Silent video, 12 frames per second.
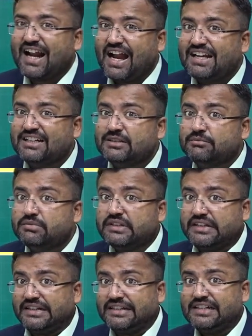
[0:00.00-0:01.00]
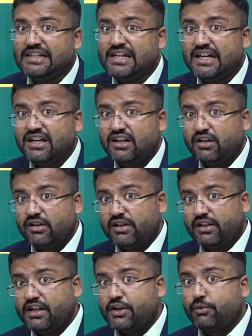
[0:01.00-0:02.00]
random
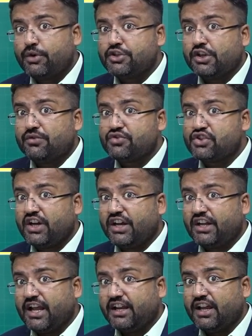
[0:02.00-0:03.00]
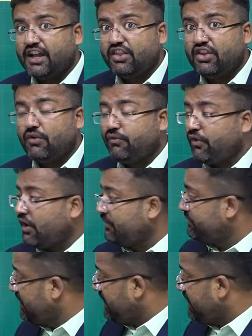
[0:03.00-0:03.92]
equation of straight line in the form